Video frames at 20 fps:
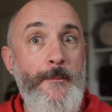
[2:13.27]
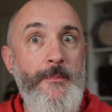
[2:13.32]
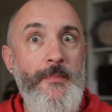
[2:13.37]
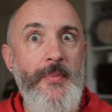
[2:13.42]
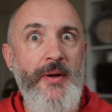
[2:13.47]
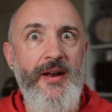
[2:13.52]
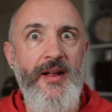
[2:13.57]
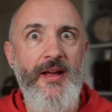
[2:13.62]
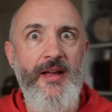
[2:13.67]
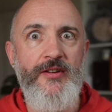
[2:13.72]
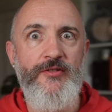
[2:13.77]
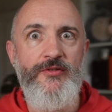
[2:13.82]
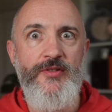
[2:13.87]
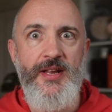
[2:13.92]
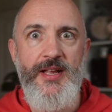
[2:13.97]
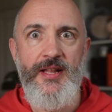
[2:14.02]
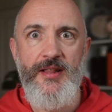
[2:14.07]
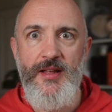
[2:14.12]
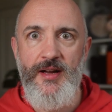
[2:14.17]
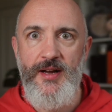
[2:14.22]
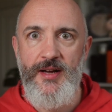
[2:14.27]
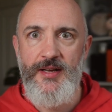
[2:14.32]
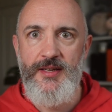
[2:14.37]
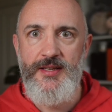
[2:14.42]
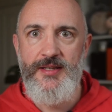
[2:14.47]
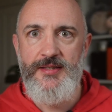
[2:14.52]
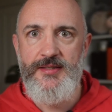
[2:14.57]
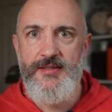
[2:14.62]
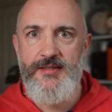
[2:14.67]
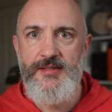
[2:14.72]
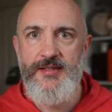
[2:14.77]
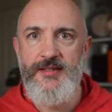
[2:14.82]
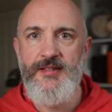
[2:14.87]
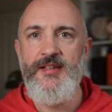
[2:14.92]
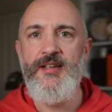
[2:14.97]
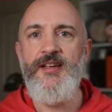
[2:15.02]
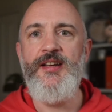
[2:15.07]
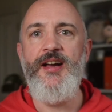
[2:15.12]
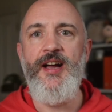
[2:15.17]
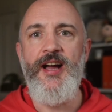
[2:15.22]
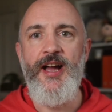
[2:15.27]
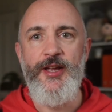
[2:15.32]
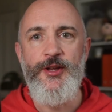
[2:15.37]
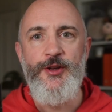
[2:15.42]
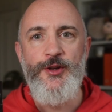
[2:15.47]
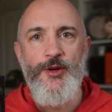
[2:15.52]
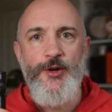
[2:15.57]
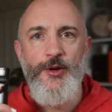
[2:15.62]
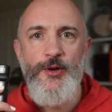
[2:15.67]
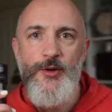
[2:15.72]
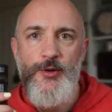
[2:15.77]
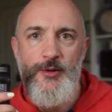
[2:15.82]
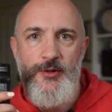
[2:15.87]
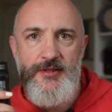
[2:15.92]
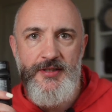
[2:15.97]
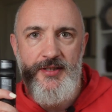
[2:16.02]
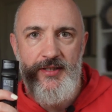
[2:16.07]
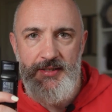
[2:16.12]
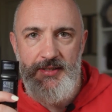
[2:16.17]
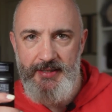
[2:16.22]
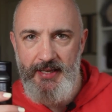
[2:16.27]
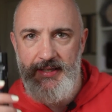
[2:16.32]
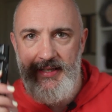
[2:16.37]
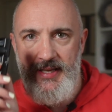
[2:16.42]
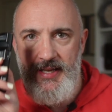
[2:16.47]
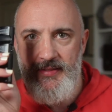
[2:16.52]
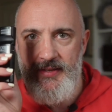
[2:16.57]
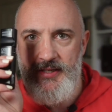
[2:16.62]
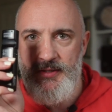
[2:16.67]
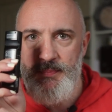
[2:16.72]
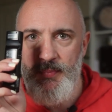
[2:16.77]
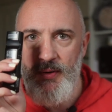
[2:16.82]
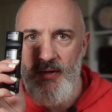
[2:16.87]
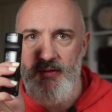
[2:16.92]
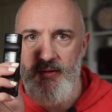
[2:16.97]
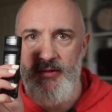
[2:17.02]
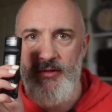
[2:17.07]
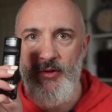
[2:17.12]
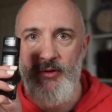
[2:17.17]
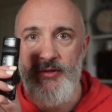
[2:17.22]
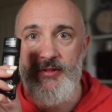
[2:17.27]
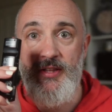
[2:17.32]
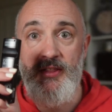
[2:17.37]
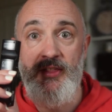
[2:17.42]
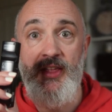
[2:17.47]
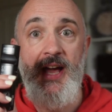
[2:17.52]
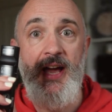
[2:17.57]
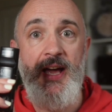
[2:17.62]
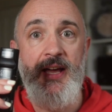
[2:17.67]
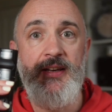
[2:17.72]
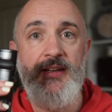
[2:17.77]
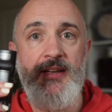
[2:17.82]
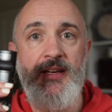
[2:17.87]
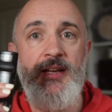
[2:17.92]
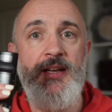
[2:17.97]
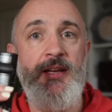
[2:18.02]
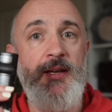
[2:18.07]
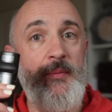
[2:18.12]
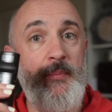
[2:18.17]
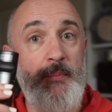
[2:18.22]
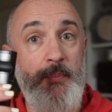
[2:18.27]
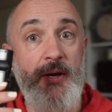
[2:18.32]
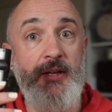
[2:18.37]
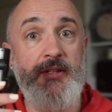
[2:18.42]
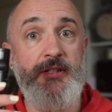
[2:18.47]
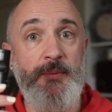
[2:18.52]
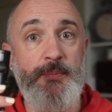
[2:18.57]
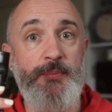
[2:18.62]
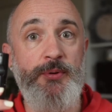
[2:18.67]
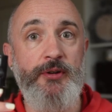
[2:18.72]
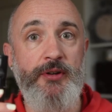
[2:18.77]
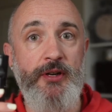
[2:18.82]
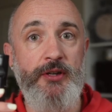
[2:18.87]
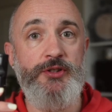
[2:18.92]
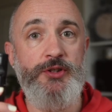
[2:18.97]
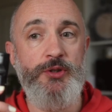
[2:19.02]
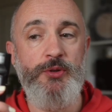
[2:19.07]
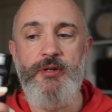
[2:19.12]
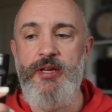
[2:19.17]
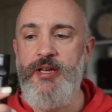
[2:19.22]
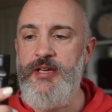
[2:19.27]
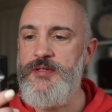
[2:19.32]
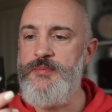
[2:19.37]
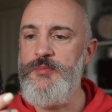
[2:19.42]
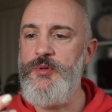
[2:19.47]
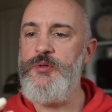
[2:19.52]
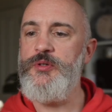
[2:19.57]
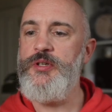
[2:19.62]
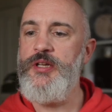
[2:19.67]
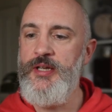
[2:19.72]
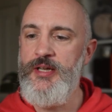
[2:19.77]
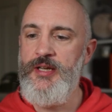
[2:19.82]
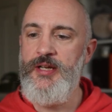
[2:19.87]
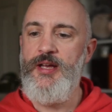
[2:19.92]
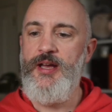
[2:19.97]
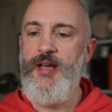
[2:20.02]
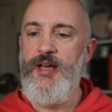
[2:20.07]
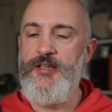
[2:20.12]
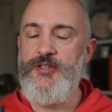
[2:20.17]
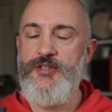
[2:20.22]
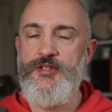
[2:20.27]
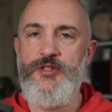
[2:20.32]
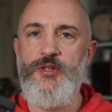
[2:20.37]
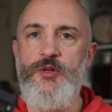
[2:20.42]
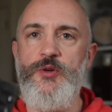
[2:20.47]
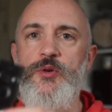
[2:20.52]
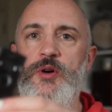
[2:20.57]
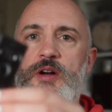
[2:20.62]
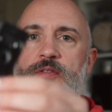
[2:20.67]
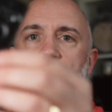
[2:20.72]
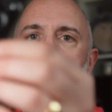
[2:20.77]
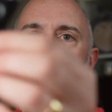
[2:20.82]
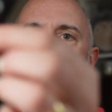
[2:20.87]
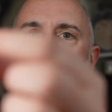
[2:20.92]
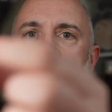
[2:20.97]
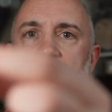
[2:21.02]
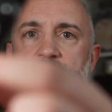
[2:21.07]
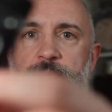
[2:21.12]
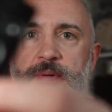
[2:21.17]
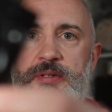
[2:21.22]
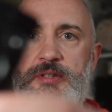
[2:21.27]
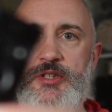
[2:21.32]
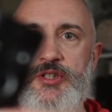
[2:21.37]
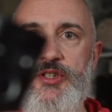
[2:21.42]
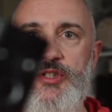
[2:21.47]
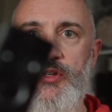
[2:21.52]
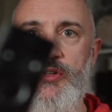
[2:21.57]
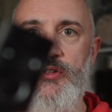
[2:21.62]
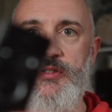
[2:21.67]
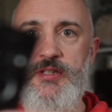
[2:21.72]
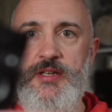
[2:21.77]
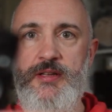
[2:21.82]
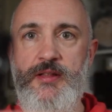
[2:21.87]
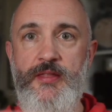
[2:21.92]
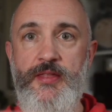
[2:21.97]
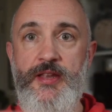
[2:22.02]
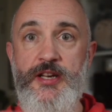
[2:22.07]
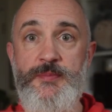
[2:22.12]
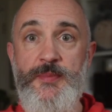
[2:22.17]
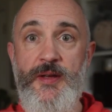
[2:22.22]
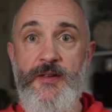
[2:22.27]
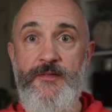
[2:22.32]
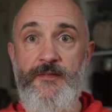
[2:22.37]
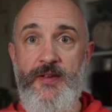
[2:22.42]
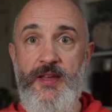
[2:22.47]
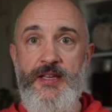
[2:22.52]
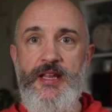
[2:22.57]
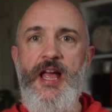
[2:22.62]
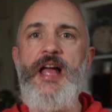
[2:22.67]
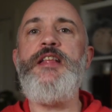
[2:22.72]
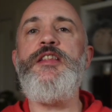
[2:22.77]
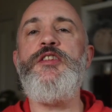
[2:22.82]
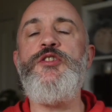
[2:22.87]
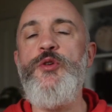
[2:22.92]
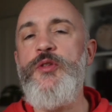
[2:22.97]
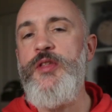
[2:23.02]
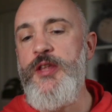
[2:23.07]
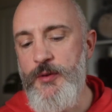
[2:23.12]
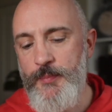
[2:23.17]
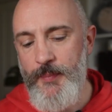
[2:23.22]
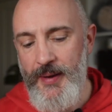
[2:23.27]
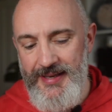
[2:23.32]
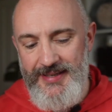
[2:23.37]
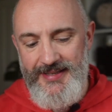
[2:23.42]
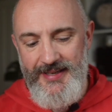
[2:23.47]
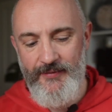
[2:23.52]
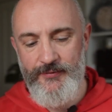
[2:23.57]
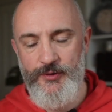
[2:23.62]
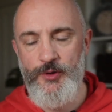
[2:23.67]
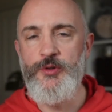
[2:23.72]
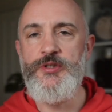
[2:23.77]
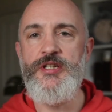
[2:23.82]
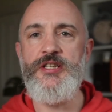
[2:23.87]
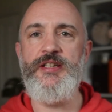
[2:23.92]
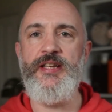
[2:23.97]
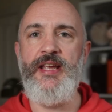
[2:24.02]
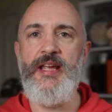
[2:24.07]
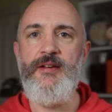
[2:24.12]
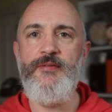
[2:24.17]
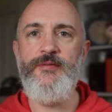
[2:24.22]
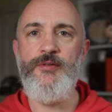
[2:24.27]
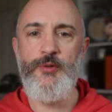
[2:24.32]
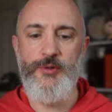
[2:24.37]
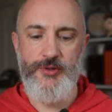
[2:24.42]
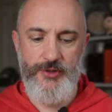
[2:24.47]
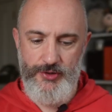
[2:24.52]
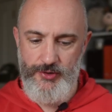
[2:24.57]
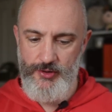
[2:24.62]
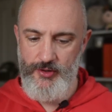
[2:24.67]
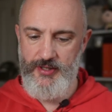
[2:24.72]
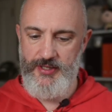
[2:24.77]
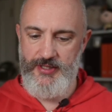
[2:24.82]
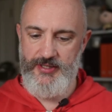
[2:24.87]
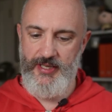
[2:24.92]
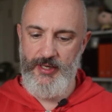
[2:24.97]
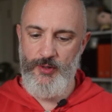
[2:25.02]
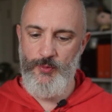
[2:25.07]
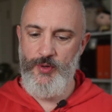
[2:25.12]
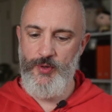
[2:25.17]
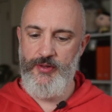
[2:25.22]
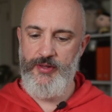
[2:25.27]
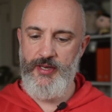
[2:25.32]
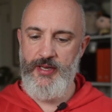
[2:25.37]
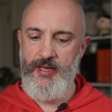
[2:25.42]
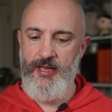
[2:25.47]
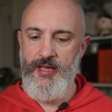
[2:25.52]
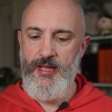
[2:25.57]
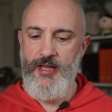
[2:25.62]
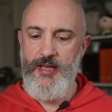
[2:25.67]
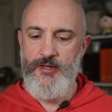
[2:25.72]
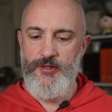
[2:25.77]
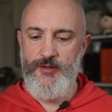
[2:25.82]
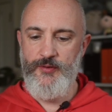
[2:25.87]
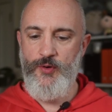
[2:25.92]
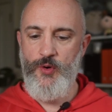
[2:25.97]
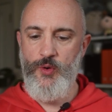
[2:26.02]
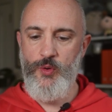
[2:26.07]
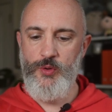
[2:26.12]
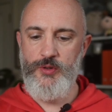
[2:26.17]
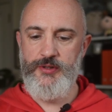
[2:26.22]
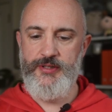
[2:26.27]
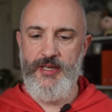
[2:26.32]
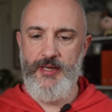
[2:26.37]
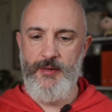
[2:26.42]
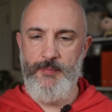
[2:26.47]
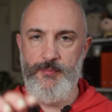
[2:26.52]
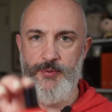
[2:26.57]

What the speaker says: But I realized I could dedicate this button not to that, but to product showcase mode. And so if I bring this up into shot, there's my face. And so you might have noticed like influencers do this thing where they sort of hold a